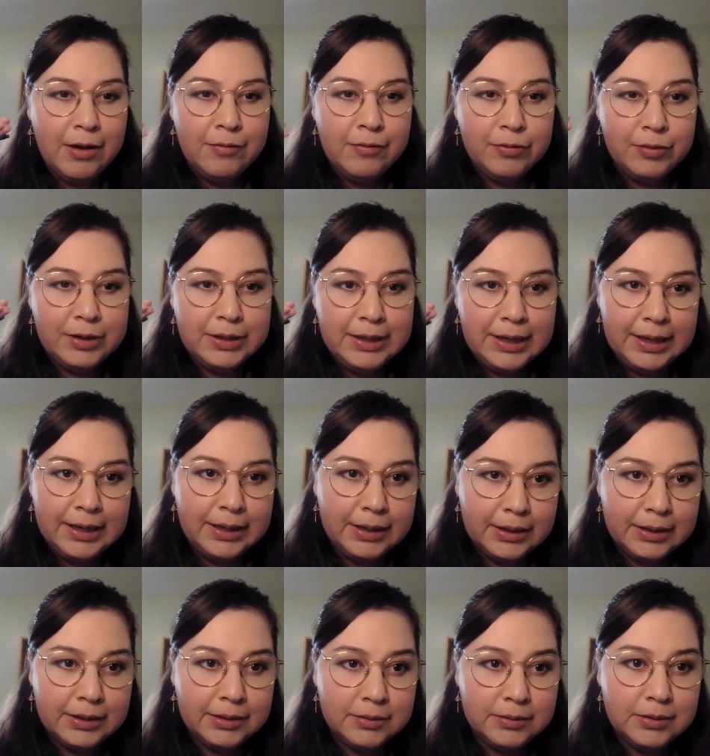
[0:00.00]
Every
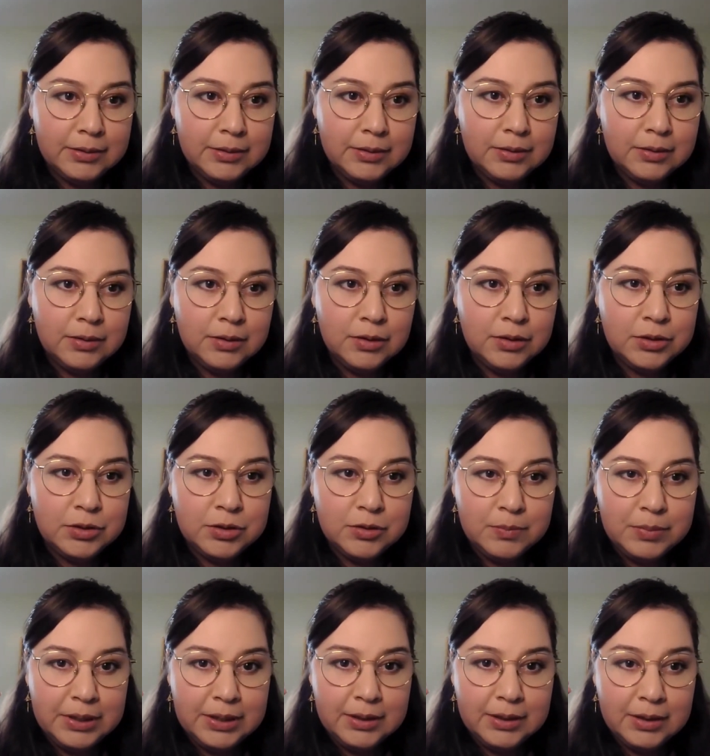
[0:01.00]
candidate
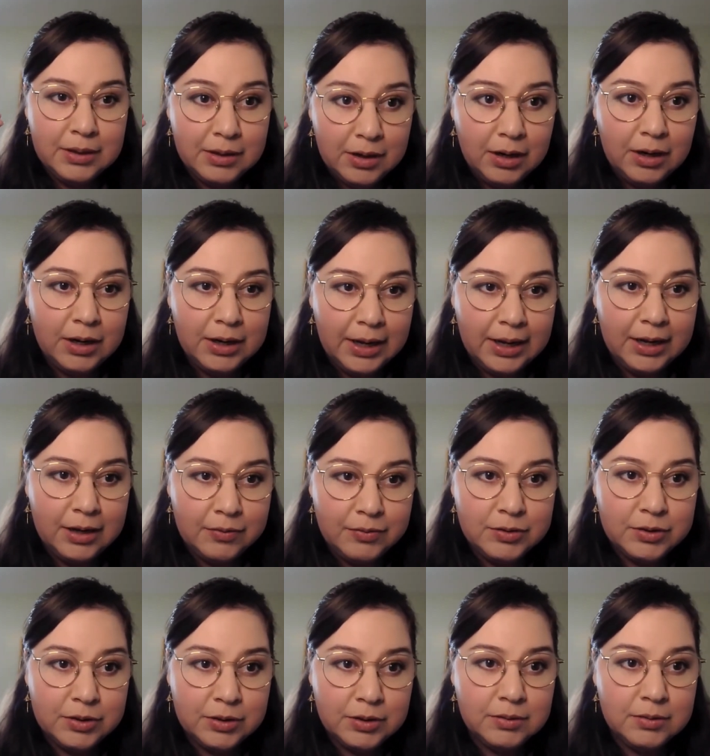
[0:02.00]
should be gone
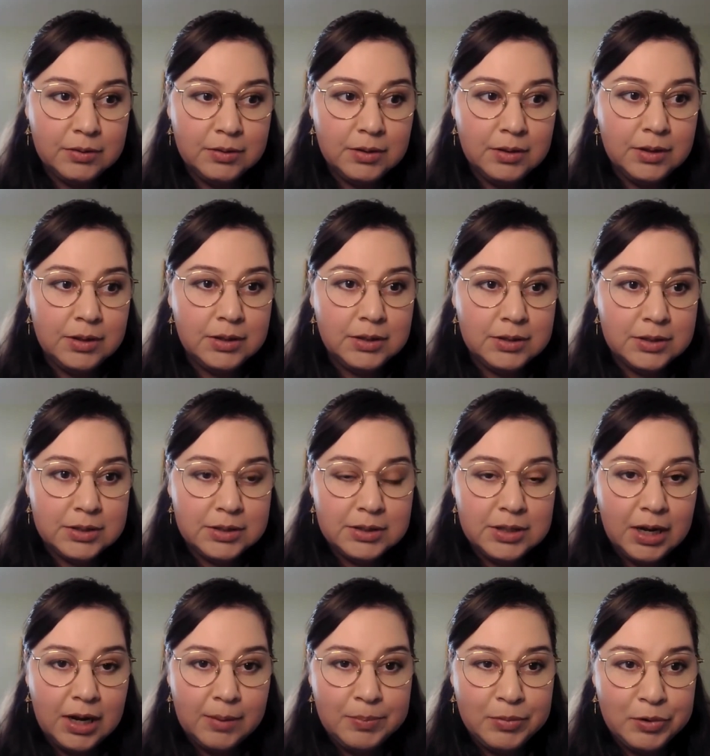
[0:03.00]
after to
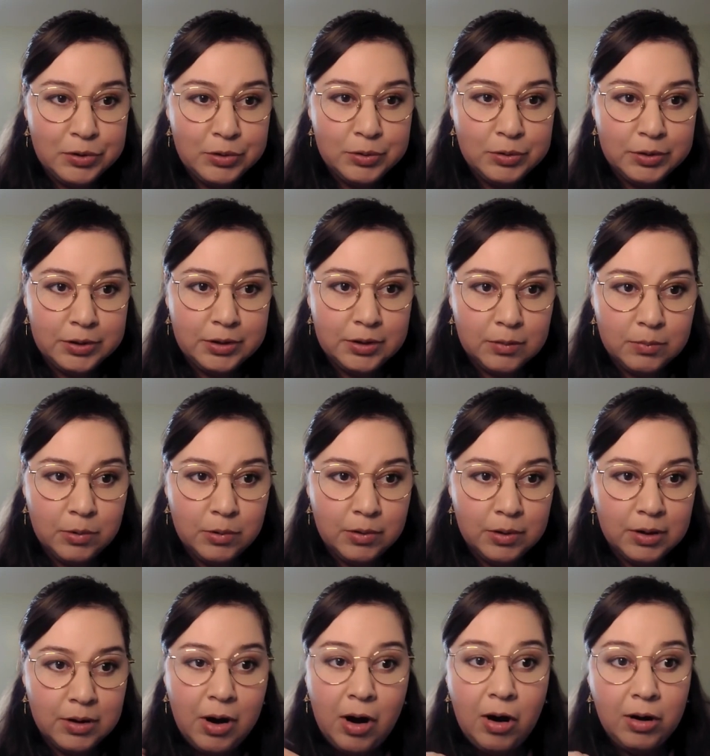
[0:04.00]
stop nuclear
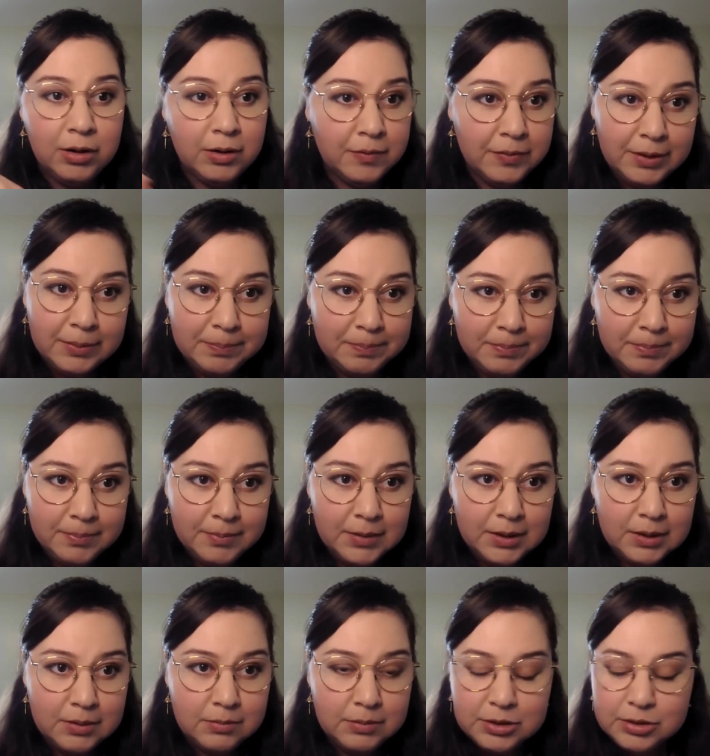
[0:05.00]
war, all of them.
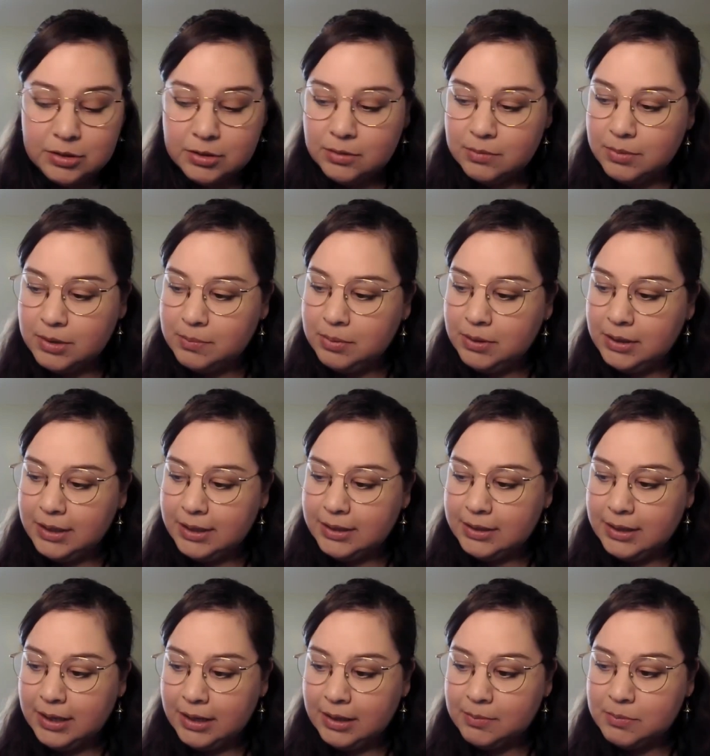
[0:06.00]
We shouldn't be
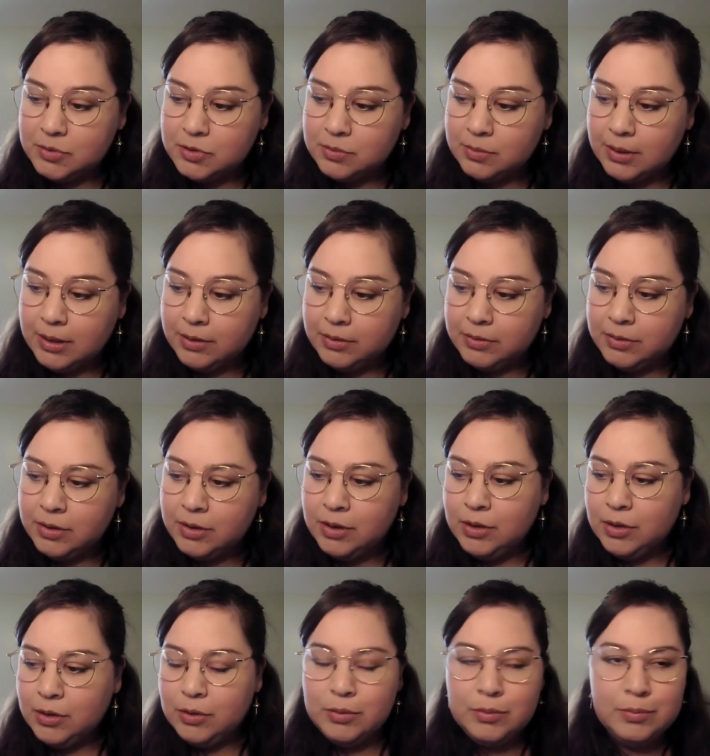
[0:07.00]
playing games around
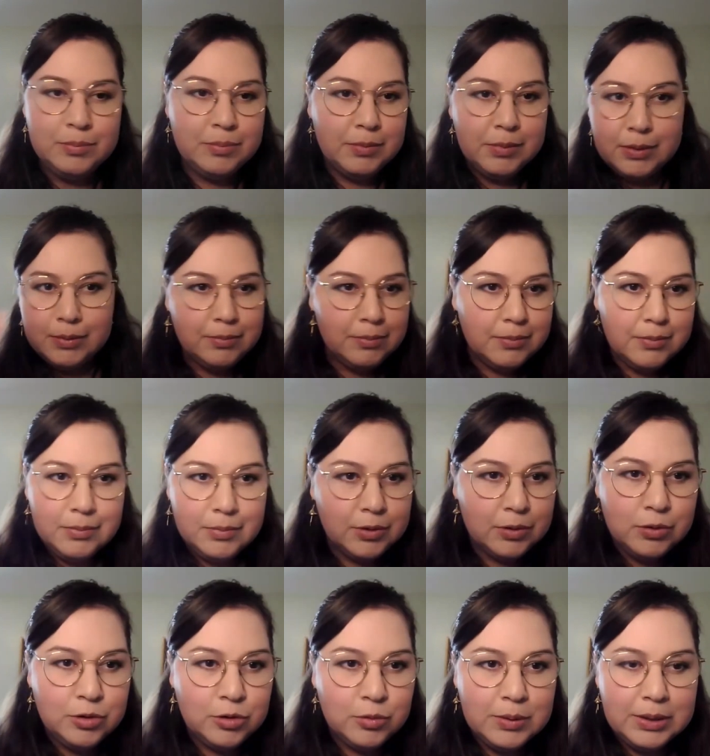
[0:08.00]

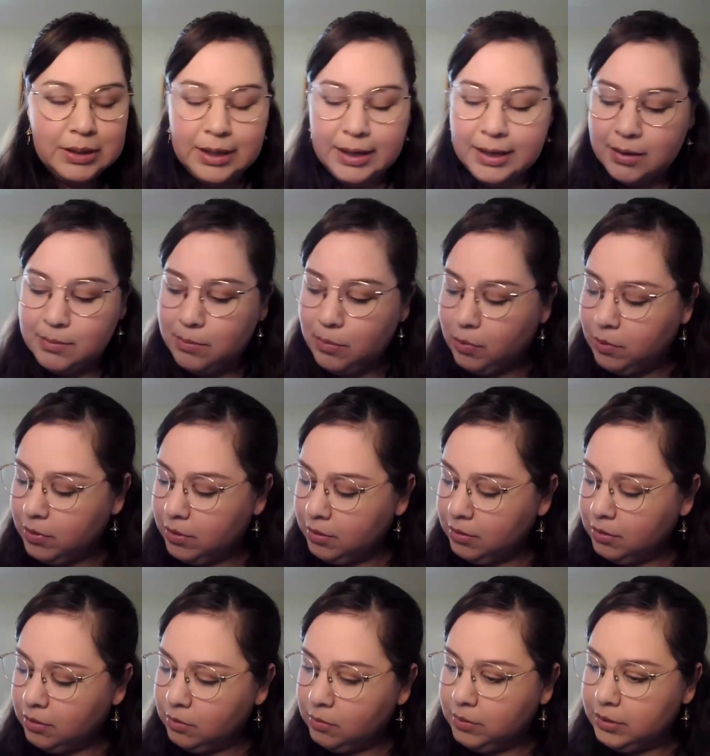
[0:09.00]
who do we like
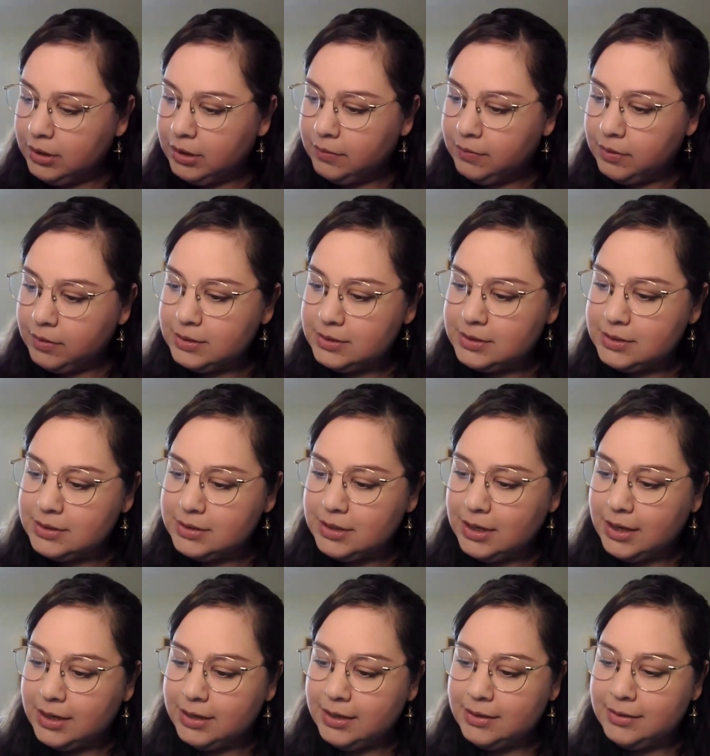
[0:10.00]
more or whatever. This is
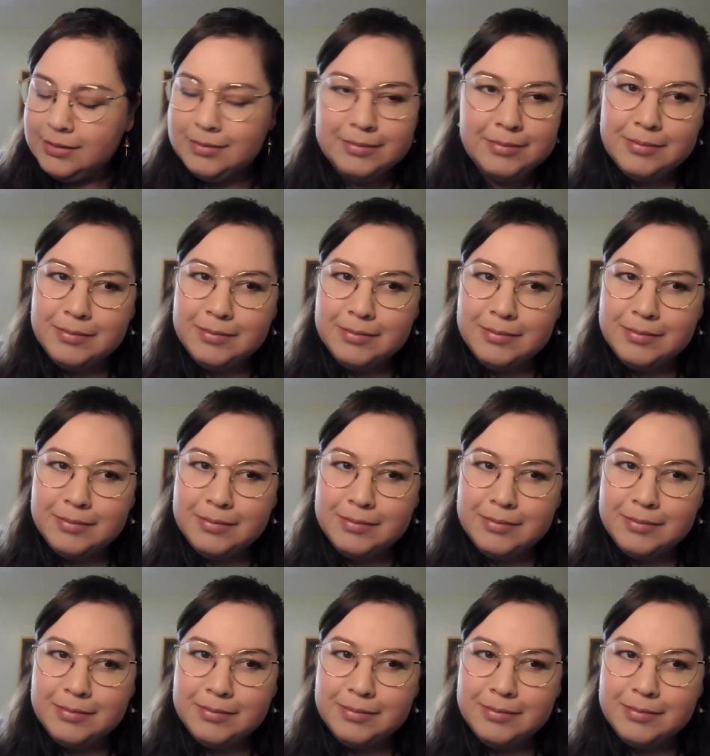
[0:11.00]
not